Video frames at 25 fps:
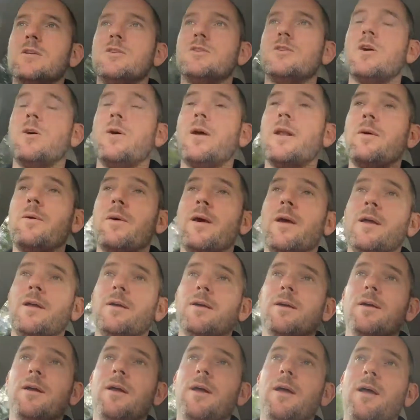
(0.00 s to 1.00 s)
So
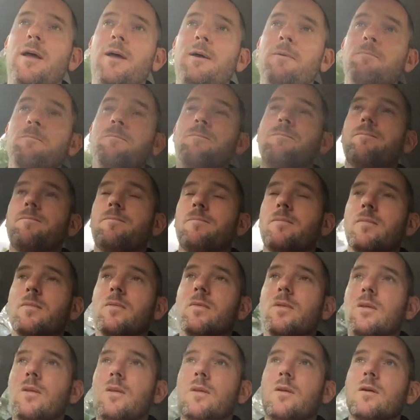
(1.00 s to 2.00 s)
anyway, um,
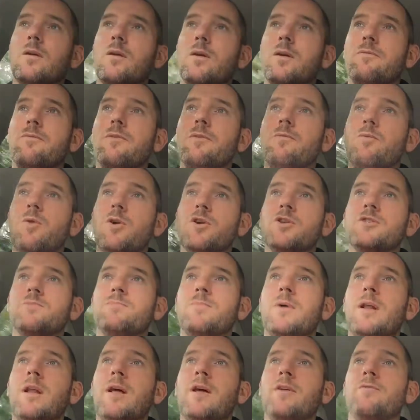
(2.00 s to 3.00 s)
if you've watched
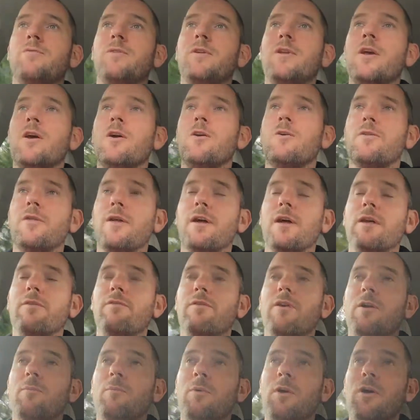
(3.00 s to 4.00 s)
my last video, thank you
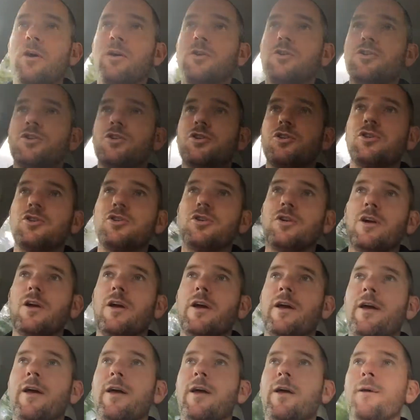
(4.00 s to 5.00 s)
very much.
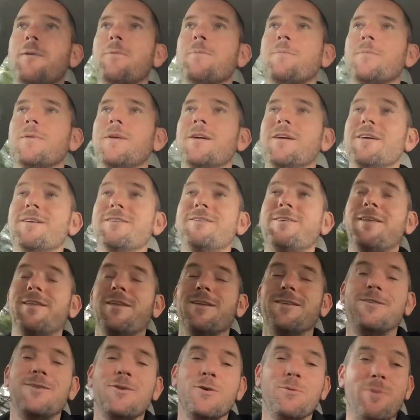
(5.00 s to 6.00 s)
Um, to
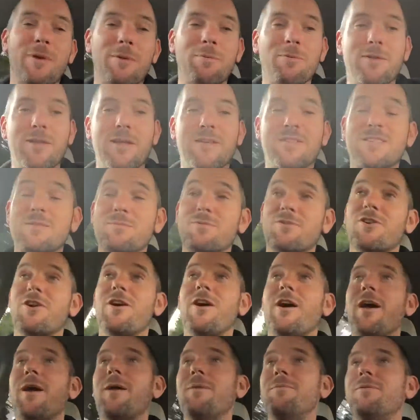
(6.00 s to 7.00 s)
the two people that
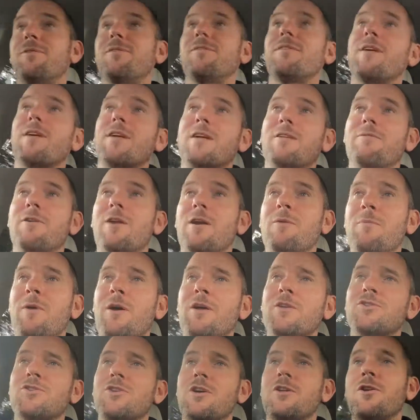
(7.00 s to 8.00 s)
subscribed, thank you very
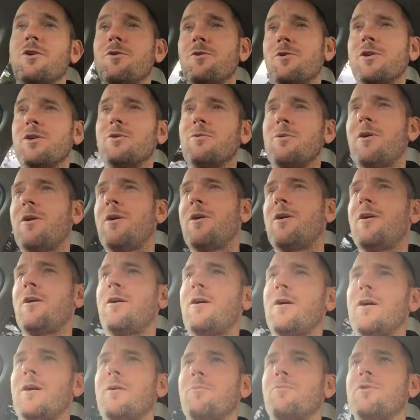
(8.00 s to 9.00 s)
much. I know who you
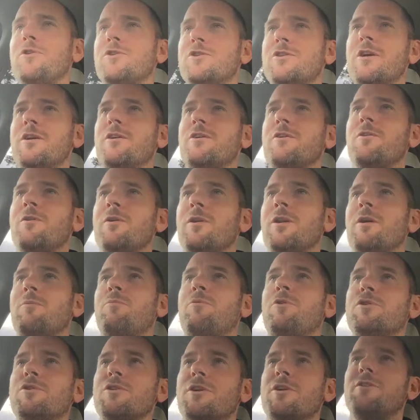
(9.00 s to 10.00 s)
are. I appreciate you, and I
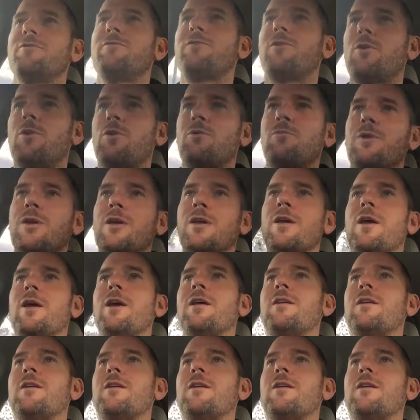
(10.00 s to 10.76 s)
appreciate you following me.